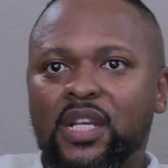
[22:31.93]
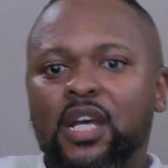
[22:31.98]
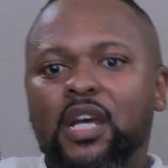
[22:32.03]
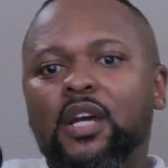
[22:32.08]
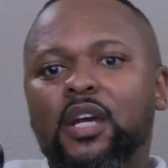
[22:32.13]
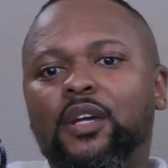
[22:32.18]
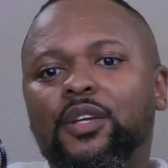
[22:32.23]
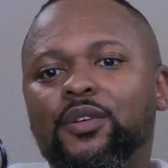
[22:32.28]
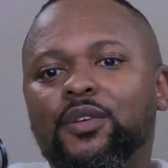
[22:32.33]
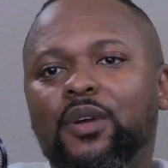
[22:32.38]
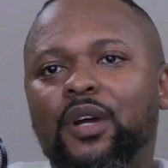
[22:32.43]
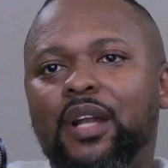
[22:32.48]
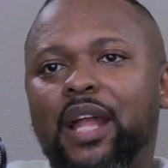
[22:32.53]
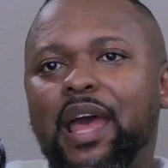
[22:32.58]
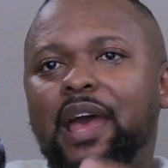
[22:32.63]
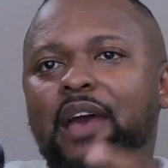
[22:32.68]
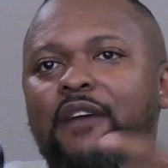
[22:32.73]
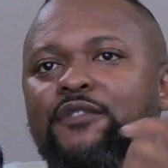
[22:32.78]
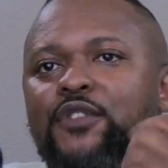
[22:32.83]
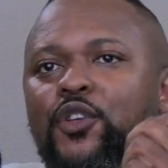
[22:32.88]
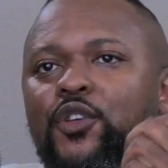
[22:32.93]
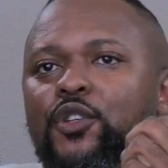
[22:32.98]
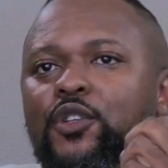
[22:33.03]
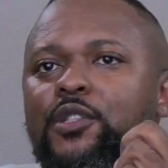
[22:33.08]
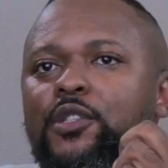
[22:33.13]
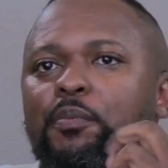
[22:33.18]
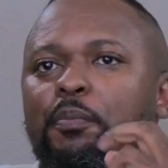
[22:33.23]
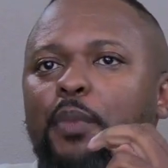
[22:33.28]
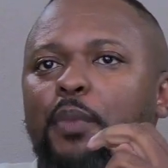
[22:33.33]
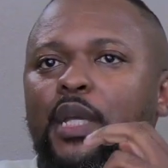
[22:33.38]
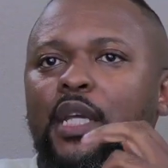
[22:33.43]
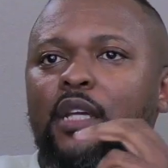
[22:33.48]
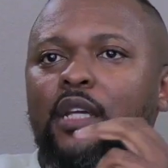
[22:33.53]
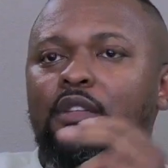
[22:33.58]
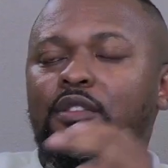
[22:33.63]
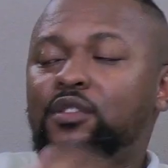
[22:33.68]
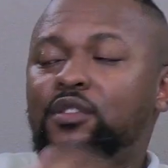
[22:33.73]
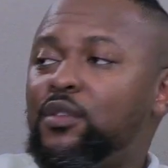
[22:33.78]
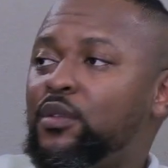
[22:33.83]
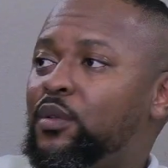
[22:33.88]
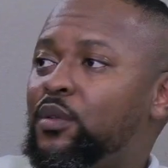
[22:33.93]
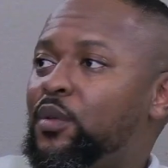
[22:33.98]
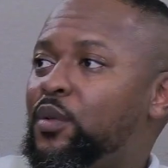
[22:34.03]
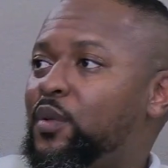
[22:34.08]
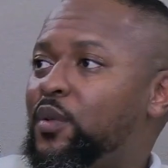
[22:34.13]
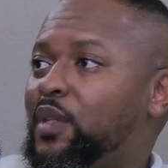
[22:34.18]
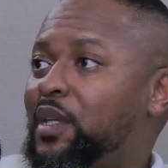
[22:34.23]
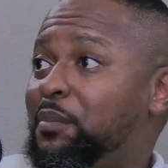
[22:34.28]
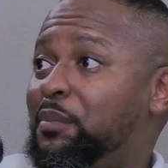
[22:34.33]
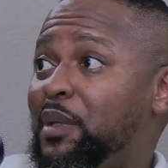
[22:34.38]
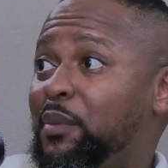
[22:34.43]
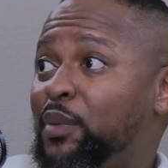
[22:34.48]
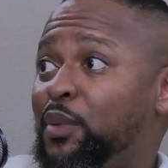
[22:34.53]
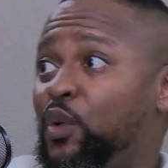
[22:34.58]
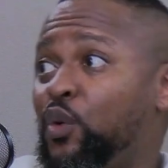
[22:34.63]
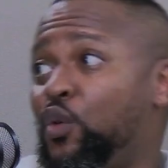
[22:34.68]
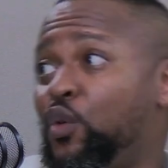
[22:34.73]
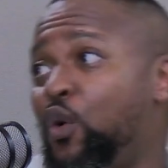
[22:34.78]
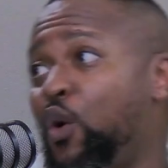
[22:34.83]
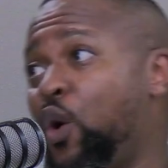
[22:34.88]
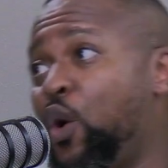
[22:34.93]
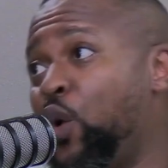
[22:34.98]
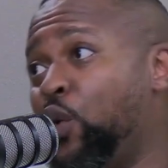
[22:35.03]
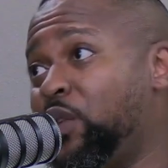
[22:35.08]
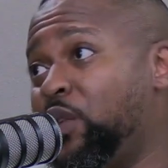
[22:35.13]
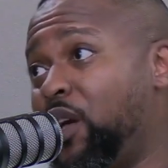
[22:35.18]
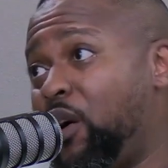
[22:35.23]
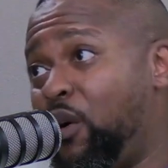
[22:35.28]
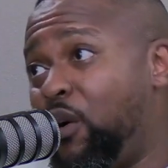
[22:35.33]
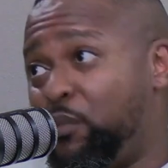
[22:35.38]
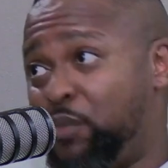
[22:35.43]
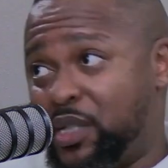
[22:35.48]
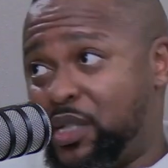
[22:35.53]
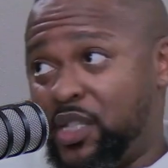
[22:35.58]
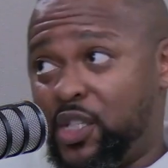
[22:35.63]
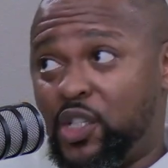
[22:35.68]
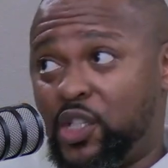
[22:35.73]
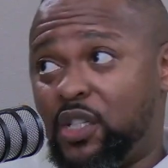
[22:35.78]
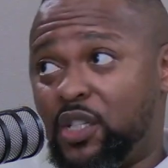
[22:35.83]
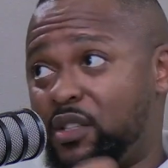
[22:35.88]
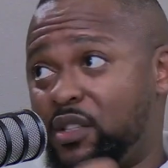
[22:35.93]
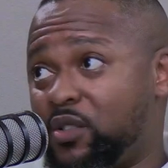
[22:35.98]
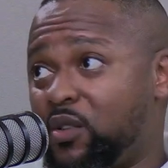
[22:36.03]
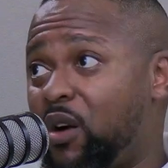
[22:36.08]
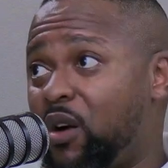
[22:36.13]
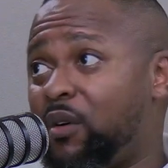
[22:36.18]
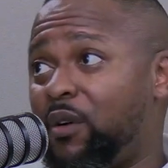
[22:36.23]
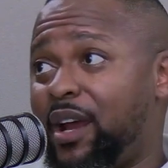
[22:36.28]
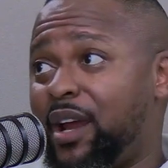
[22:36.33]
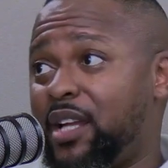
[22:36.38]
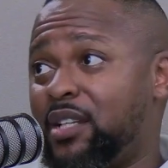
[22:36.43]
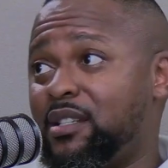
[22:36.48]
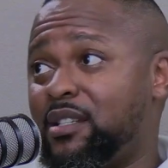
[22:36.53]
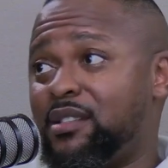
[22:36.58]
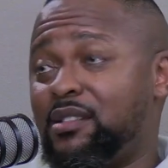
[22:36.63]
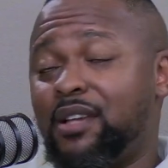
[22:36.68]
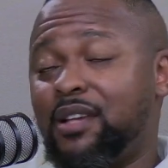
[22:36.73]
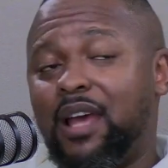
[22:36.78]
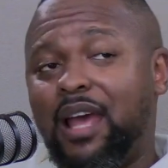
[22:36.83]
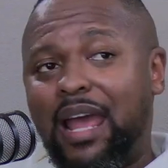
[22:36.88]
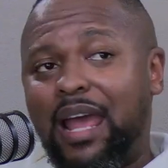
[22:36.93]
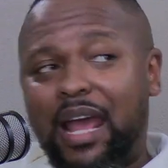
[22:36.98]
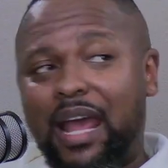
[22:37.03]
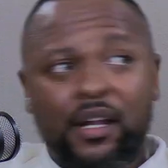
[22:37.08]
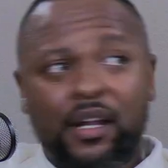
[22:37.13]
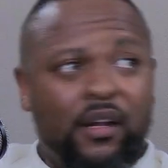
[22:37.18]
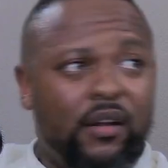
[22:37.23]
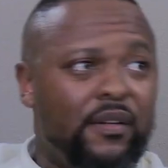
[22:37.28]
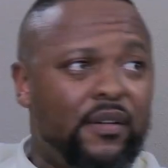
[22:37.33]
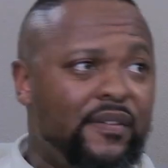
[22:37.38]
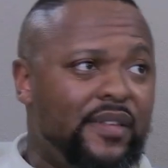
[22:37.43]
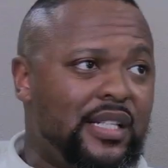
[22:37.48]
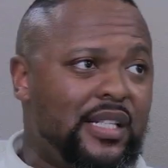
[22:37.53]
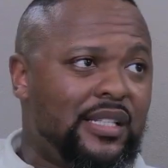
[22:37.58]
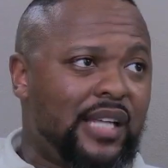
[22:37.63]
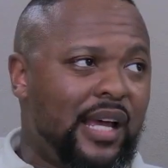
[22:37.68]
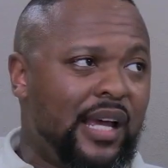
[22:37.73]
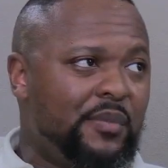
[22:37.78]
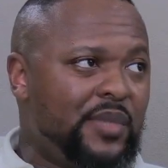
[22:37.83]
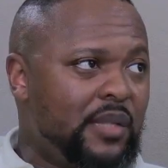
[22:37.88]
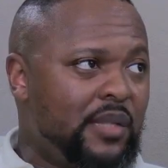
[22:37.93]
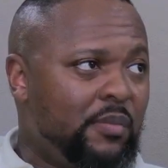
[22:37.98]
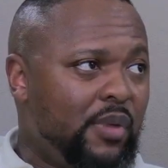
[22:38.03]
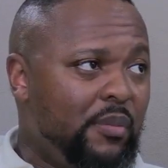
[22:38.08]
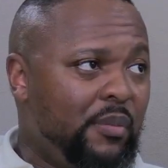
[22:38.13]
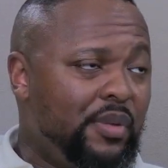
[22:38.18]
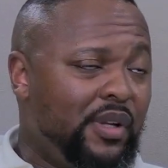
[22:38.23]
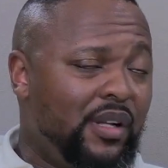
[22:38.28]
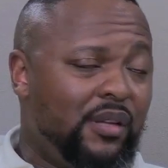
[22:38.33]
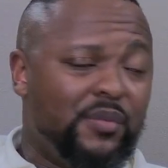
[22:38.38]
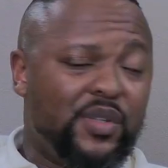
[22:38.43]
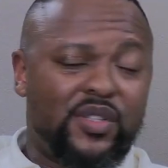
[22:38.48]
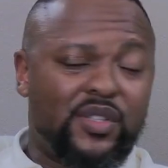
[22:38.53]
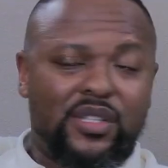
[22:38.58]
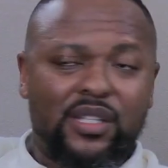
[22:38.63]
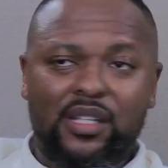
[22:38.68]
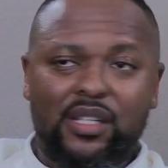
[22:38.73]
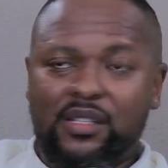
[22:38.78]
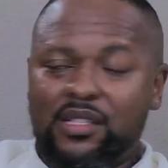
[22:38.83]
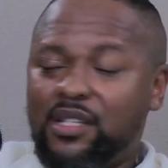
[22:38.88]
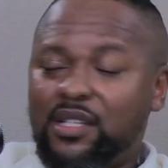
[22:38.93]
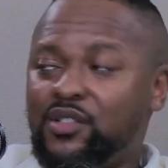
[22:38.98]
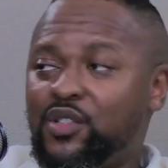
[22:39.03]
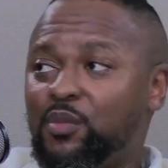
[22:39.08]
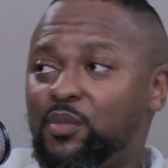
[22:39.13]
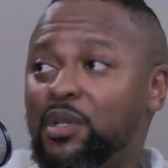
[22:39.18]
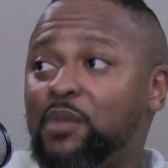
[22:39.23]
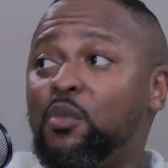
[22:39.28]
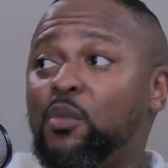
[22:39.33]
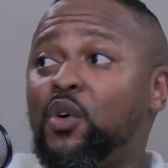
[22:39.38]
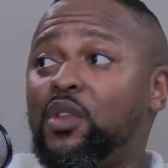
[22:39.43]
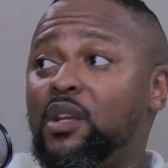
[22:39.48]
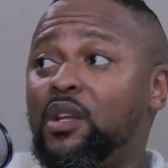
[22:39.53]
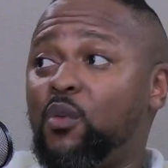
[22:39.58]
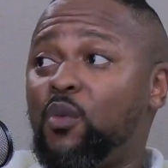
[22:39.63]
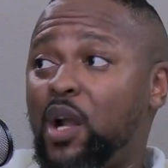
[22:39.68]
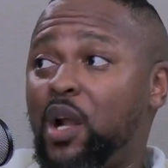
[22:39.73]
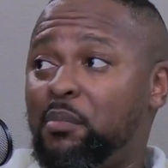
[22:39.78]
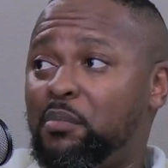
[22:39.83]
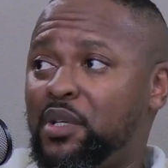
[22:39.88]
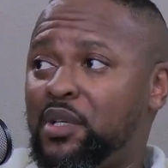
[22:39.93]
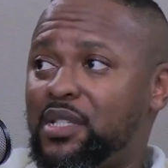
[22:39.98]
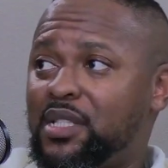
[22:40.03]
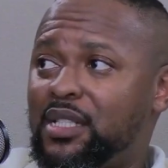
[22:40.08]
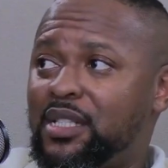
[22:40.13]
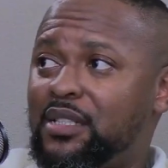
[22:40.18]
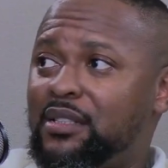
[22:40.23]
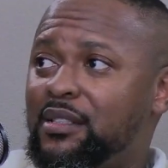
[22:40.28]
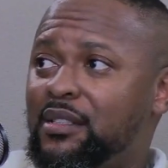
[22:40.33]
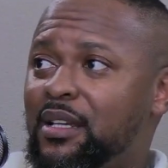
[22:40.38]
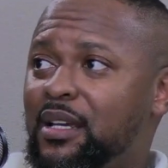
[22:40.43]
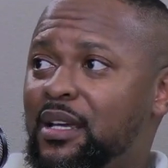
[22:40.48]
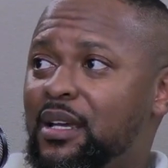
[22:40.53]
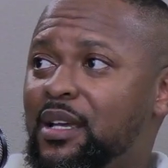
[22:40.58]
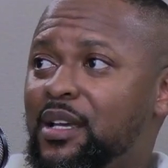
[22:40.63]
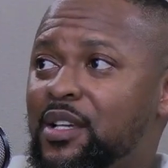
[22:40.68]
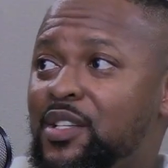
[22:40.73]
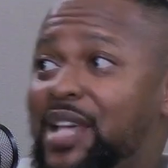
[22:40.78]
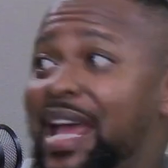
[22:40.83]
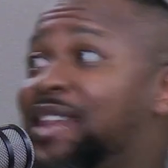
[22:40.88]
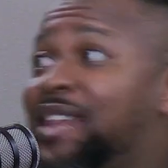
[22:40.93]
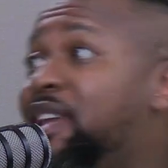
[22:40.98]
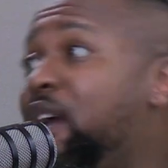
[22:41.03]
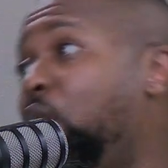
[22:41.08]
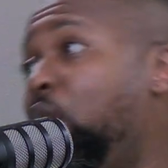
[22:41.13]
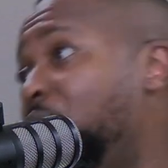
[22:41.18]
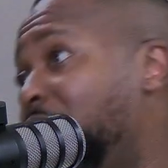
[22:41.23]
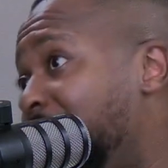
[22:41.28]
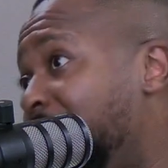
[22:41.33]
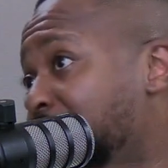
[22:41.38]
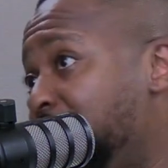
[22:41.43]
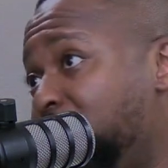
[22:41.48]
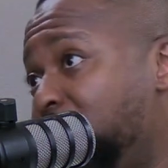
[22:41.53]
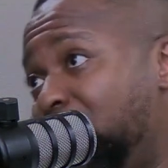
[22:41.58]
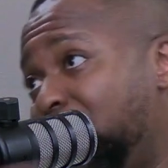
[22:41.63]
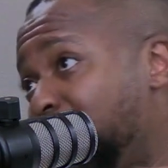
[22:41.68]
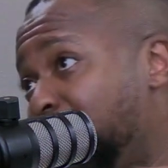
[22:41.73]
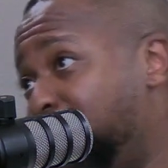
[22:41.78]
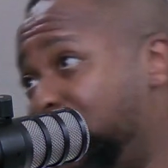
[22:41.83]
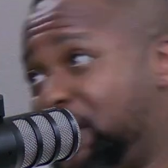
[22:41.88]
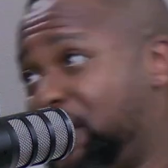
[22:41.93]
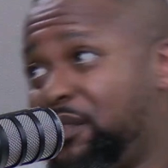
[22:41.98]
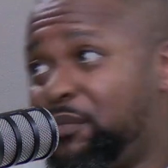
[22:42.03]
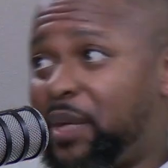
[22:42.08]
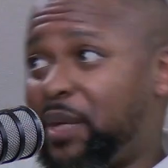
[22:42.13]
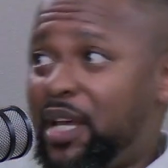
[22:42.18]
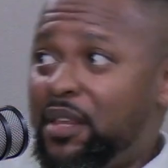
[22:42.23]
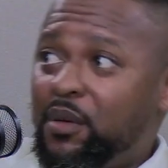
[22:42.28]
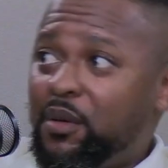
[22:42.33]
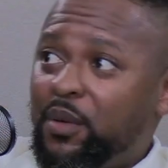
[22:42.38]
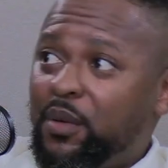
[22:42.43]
You're gonna have to speak to the people who own the composition, the songwriters. And a lot of the times in popular music, it tends to be more than one person. And they all have to clear it, by the way.